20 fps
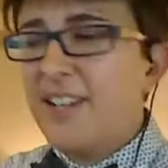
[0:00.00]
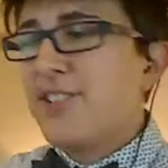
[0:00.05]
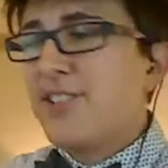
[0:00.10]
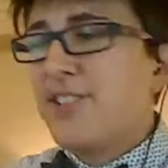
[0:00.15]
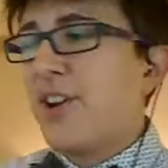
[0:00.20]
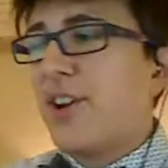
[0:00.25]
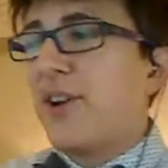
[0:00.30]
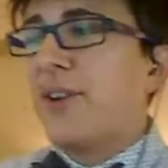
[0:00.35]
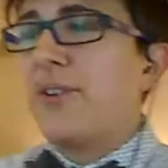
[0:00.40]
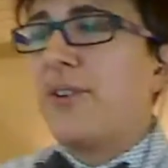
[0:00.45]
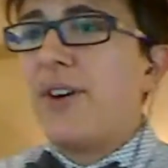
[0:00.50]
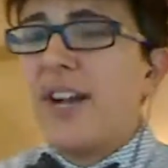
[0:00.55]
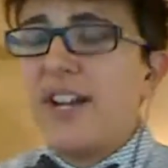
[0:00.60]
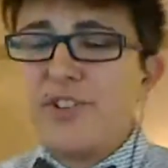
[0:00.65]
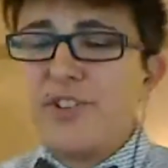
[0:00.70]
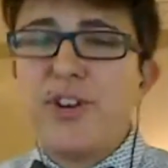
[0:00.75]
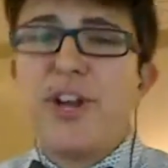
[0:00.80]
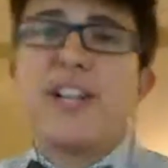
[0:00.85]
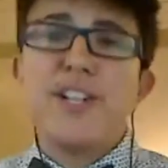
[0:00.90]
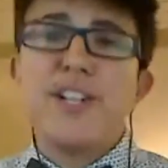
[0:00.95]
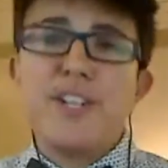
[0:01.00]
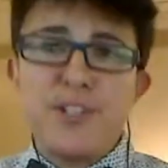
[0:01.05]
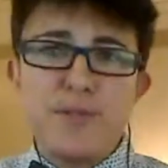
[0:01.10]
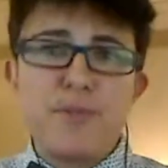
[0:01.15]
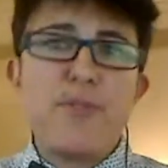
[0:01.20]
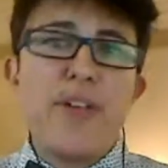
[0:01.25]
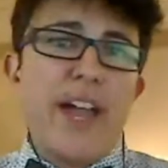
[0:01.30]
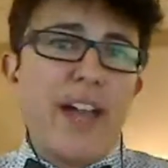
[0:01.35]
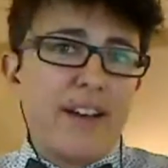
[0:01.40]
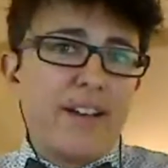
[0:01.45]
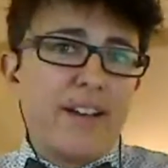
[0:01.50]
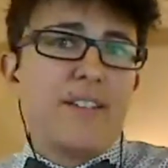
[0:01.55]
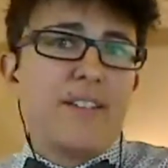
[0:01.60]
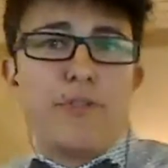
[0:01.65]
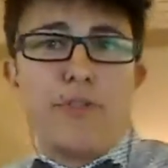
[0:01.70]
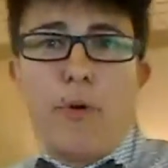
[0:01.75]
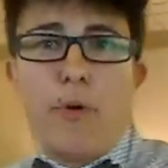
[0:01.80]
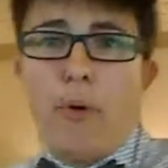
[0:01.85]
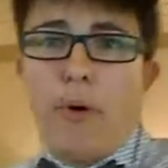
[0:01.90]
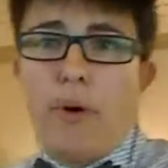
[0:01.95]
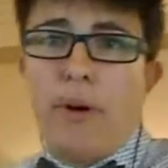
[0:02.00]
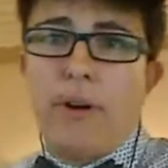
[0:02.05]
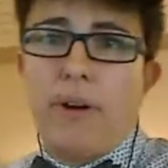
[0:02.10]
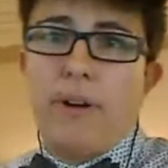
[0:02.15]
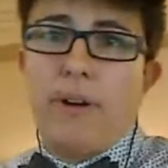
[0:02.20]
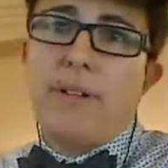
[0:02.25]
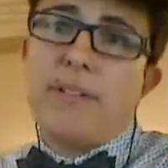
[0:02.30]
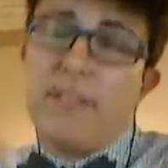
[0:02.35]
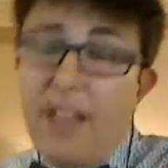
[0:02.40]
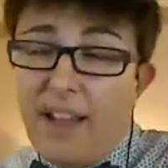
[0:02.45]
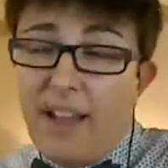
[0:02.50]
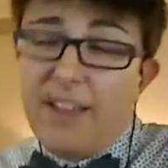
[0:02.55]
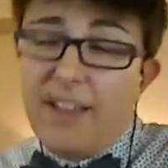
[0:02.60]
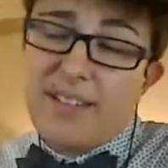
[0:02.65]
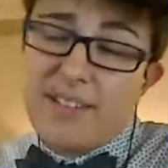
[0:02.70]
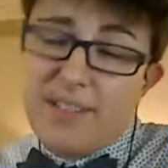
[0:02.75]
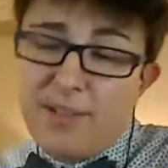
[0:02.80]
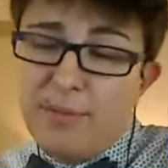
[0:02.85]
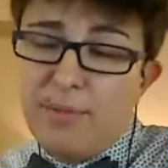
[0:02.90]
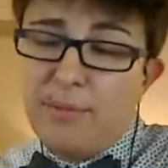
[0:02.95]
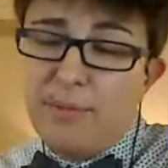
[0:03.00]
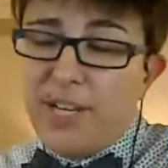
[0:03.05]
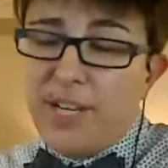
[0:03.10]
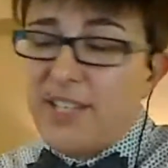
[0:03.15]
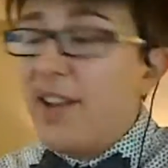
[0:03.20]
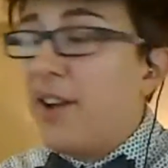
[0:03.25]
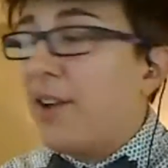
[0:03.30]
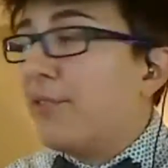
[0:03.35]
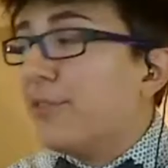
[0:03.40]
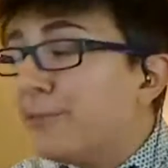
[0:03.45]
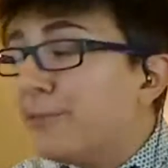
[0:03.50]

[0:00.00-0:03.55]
So I try to do that for clients myself.